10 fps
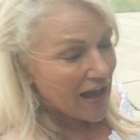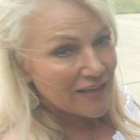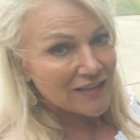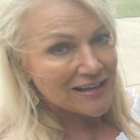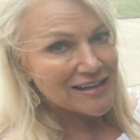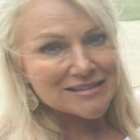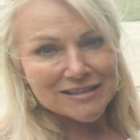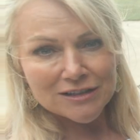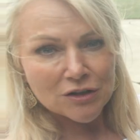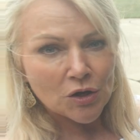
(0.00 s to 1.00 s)
and then
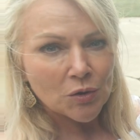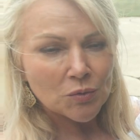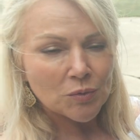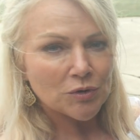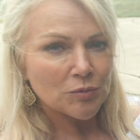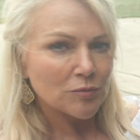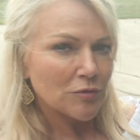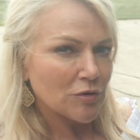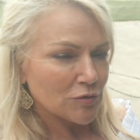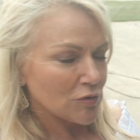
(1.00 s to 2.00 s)
easy to load when you're
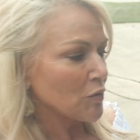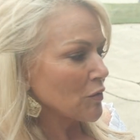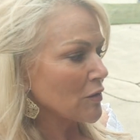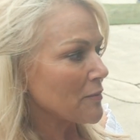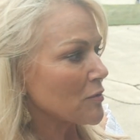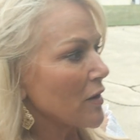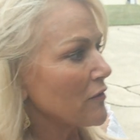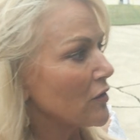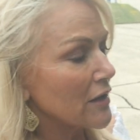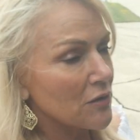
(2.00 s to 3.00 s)
loading up the
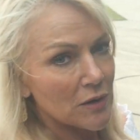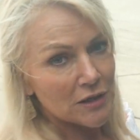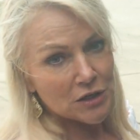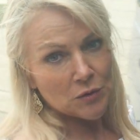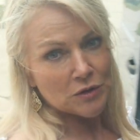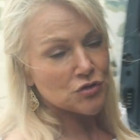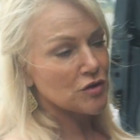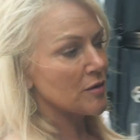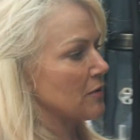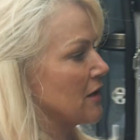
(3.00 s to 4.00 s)
Revel, getting ready to go on a
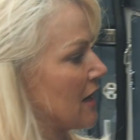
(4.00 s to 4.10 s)
trip.